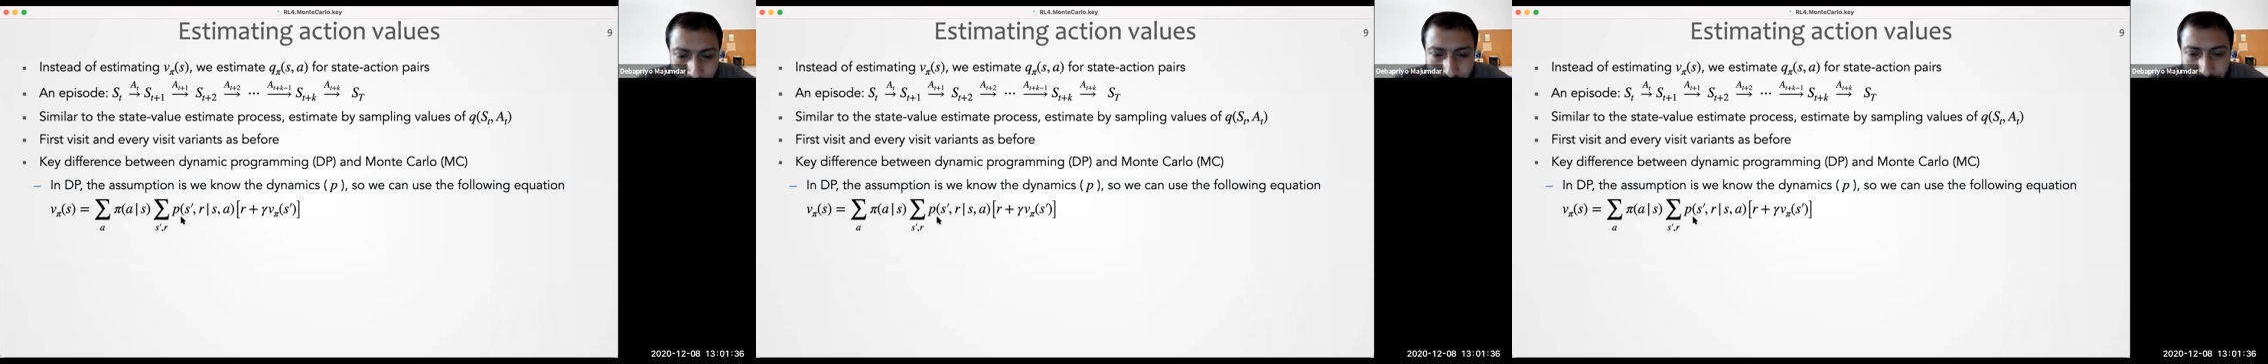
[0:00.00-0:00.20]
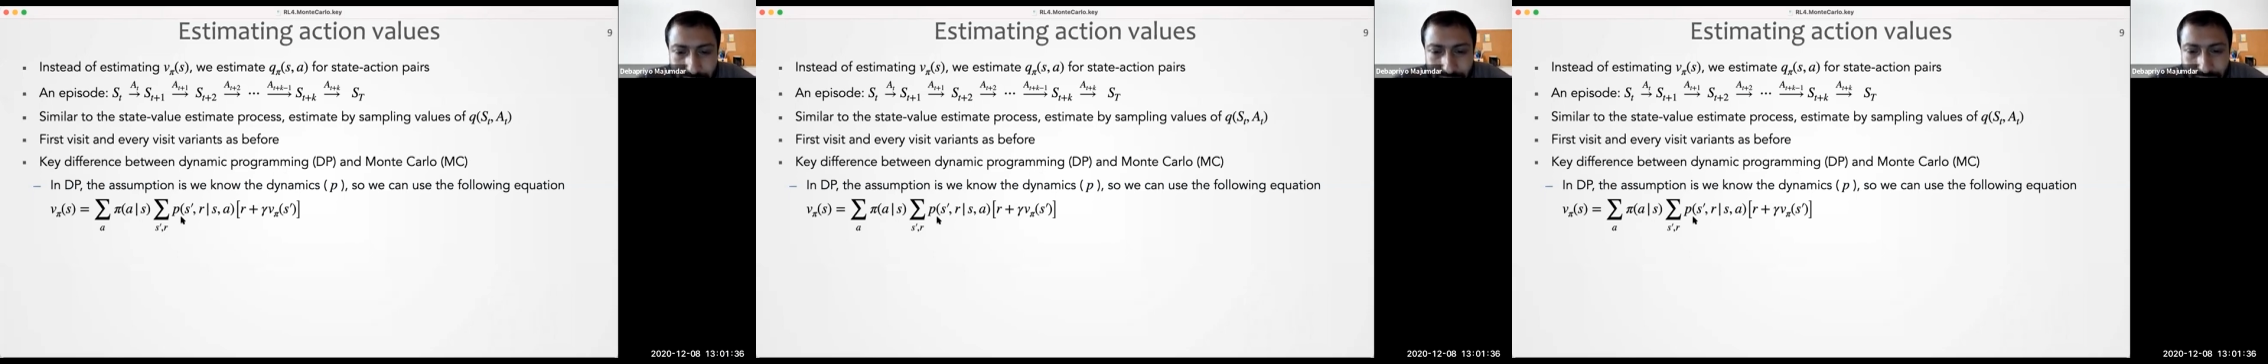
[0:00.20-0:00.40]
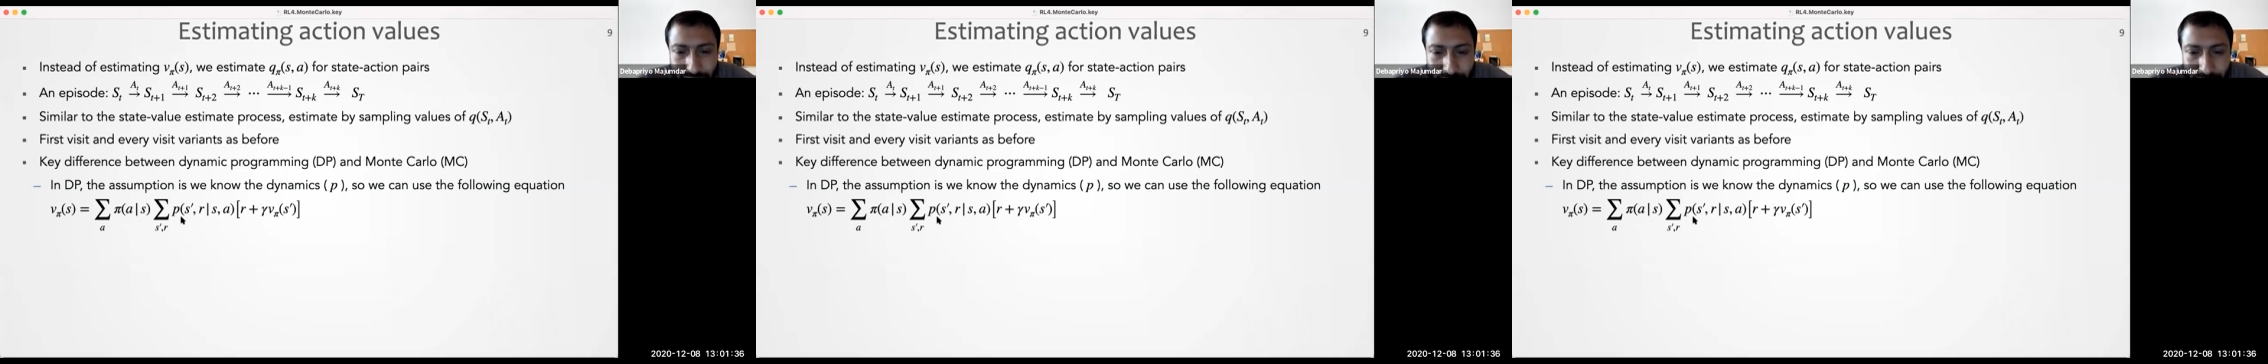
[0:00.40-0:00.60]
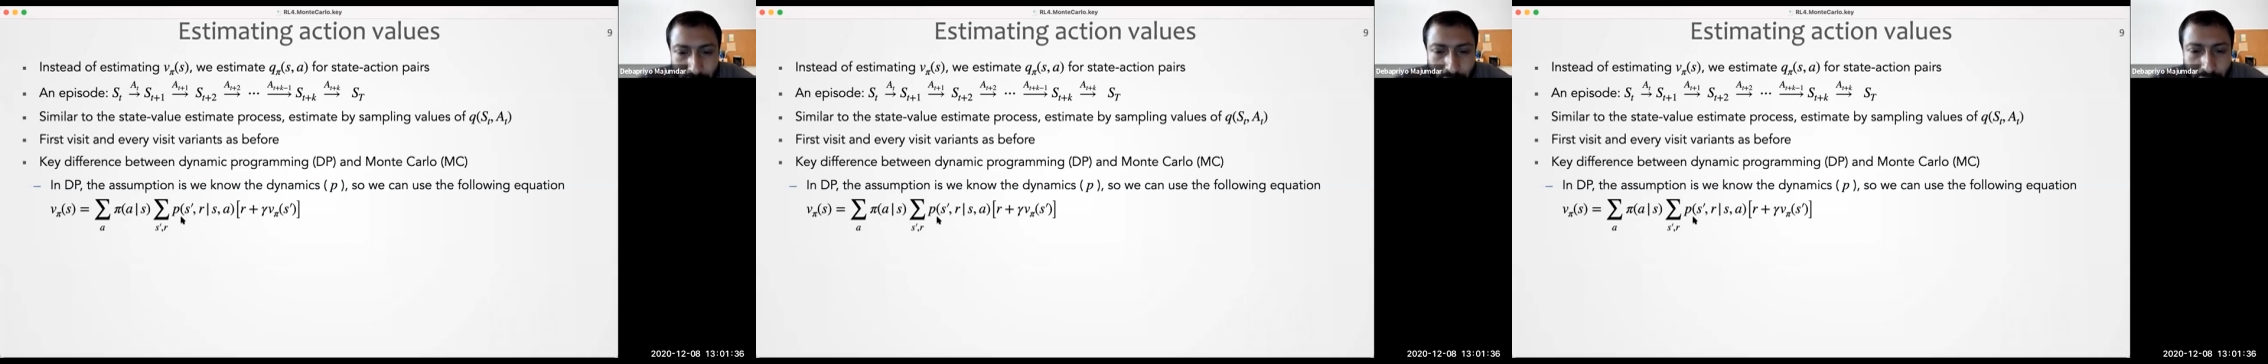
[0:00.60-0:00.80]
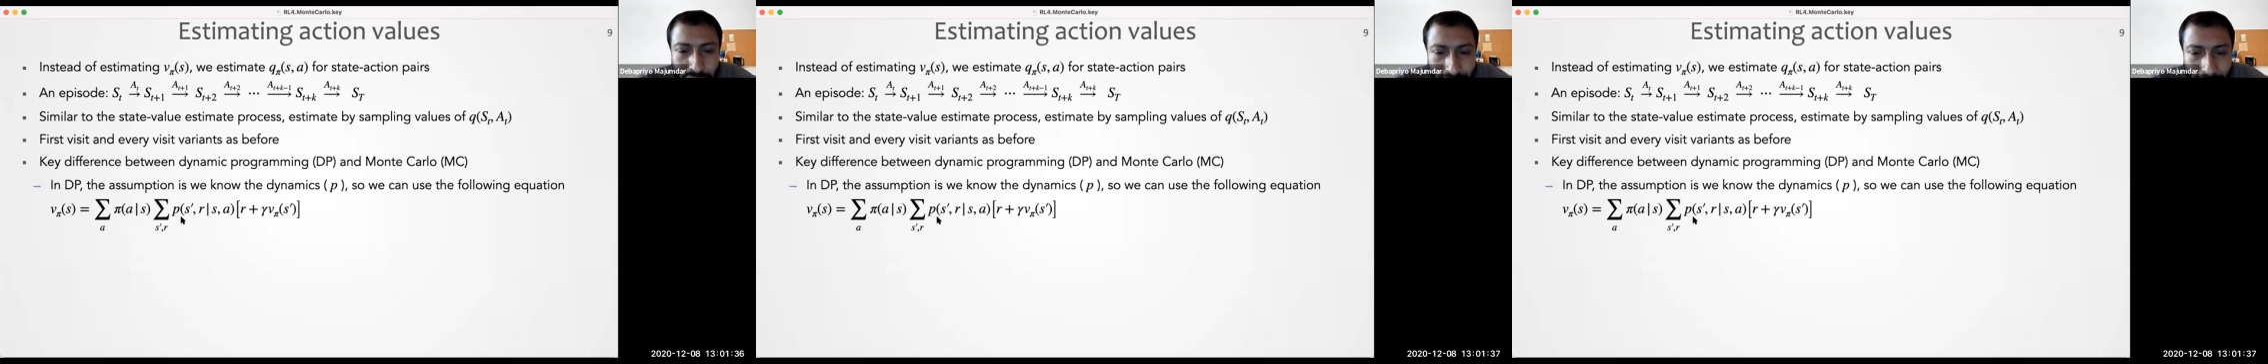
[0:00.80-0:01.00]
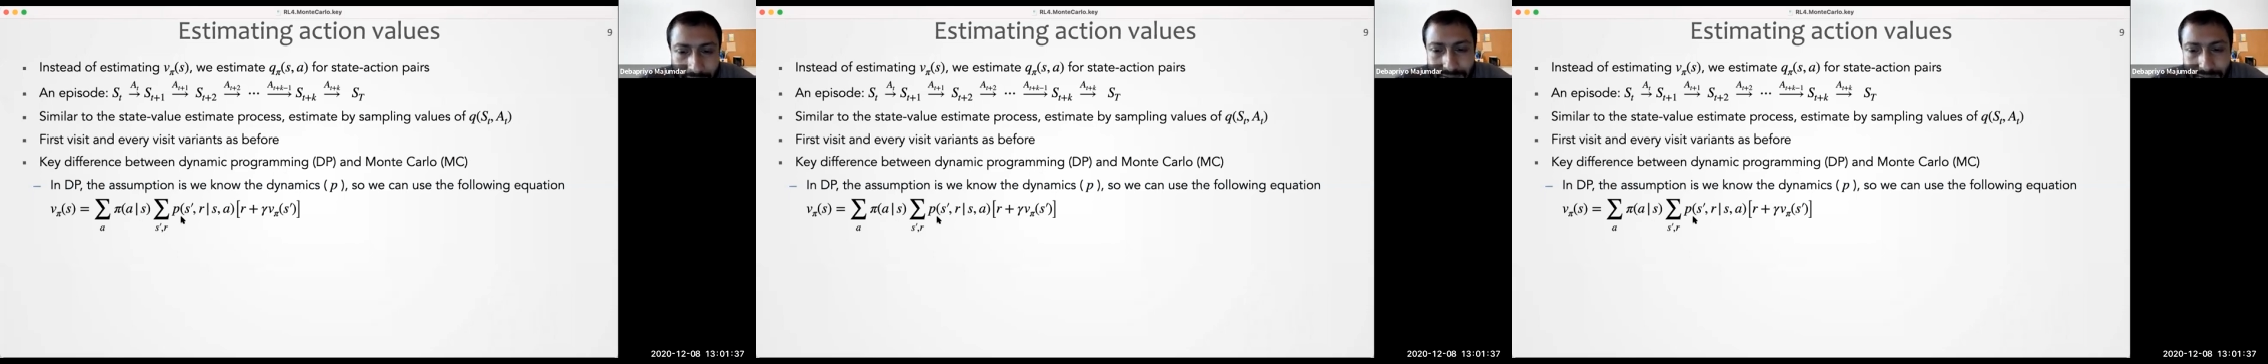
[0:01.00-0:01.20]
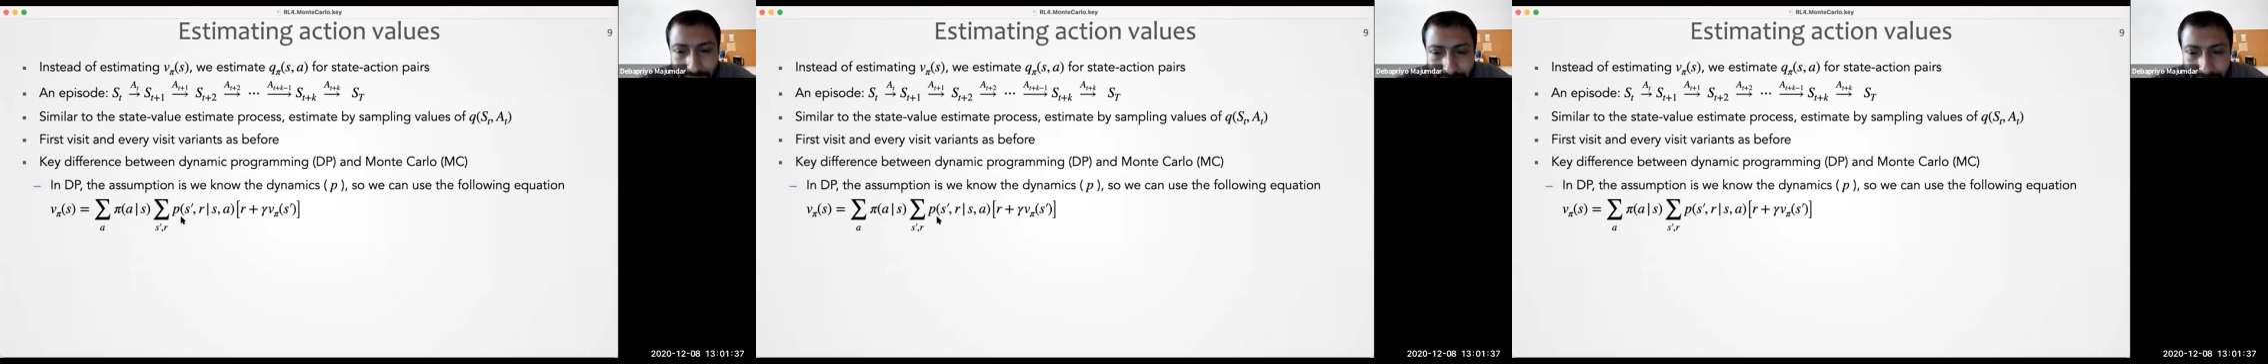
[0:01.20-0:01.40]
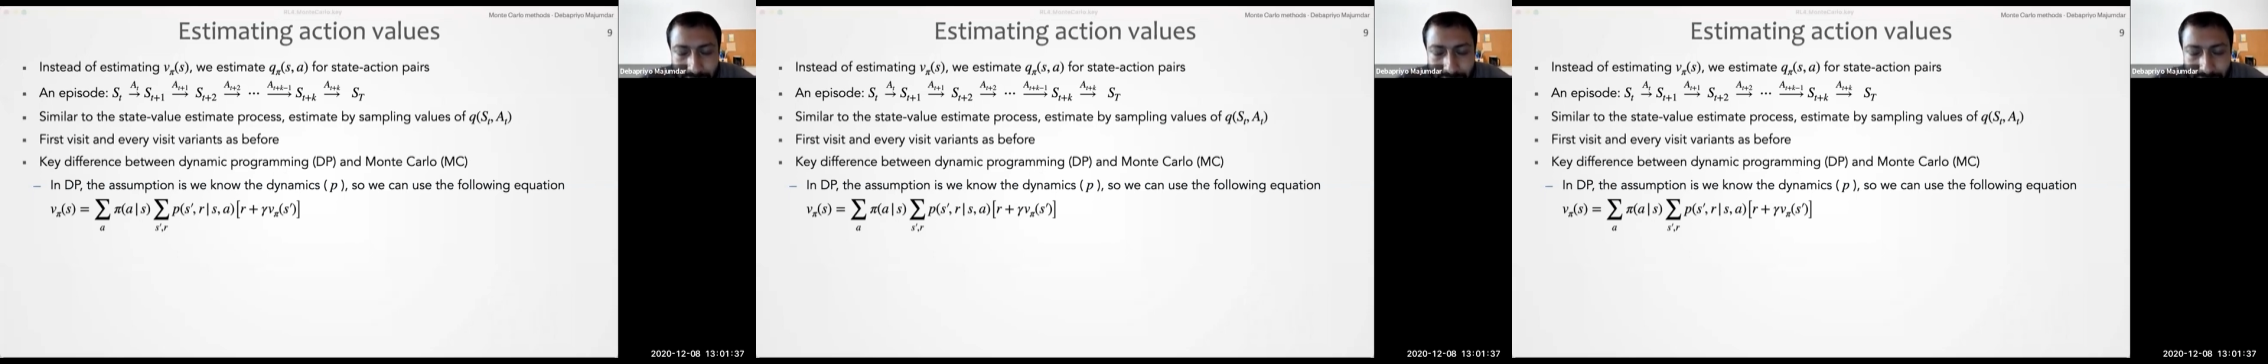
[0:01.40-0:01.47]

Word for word: don't really know that